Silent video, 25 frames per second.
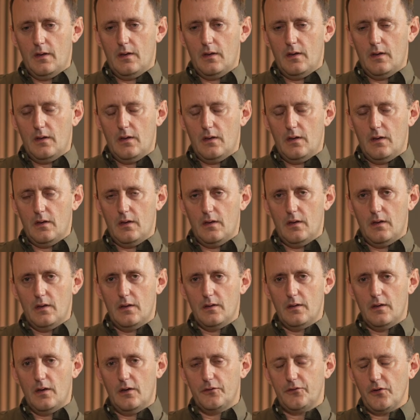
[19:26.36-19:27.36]
I
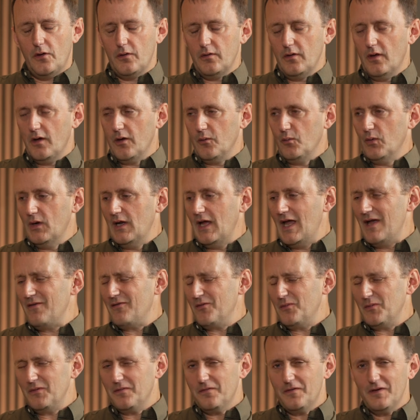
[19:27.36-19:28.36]
don't know. Will it
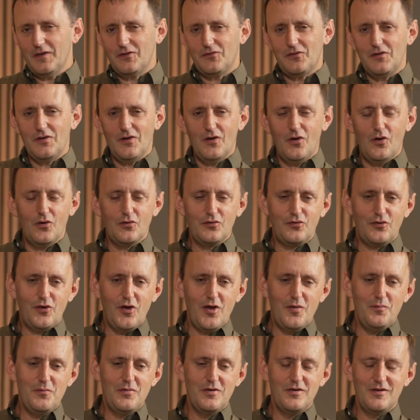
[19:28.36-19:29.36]
ever be fixed in the long
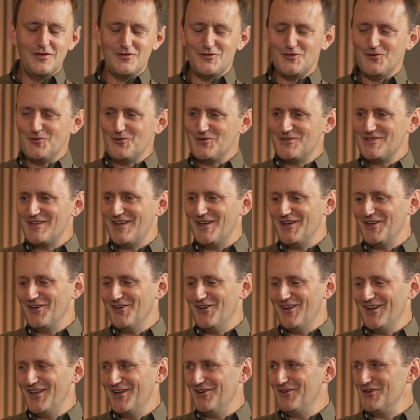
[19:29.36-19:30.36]
term? As you were saying
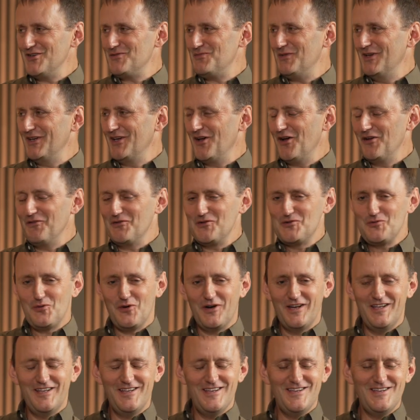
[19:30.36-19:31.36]
earlier, it's been going for
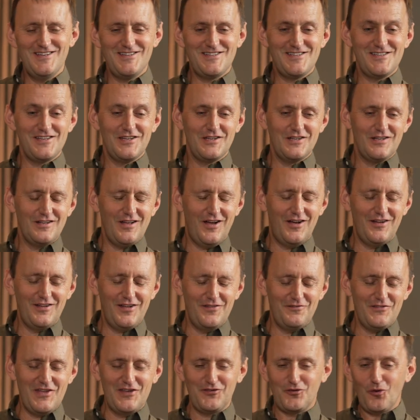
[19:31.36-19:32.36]
20 years.
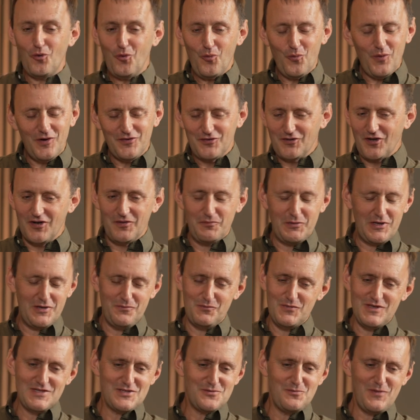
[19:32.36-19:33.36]
There's always going to be a
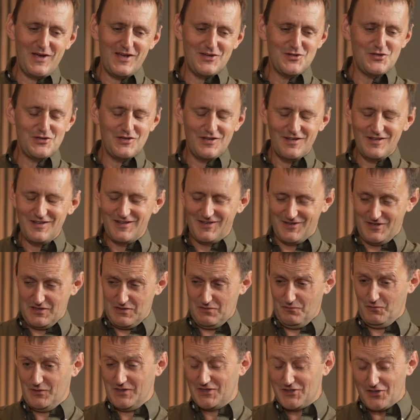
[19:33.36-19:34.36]
mismatch, because
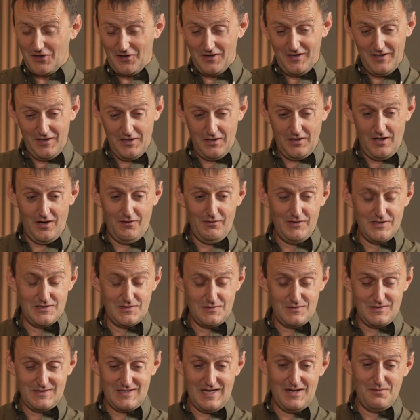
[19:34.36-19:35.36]
if we suddenly encourage
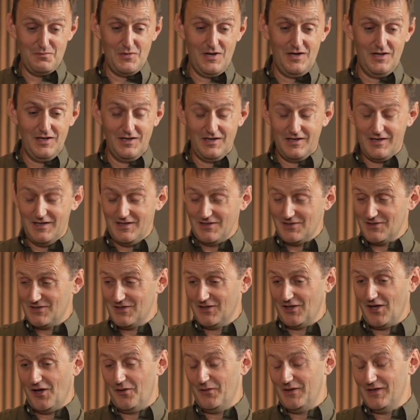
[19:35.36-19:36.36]
10 million kids to
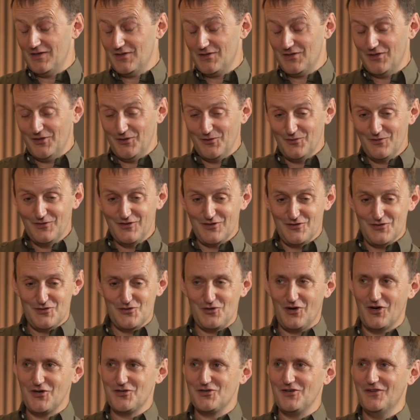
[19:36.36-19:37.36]
go into
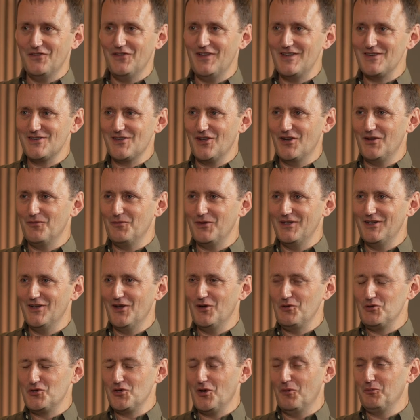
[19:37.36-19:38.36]
construction, there's going to be
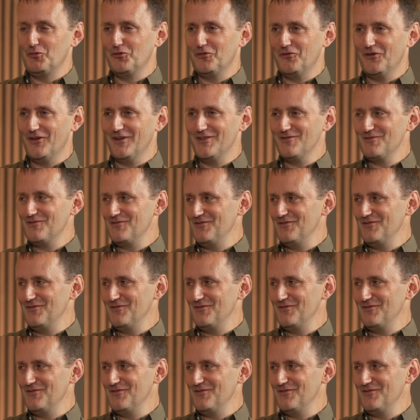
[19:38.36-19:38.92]
no jobs for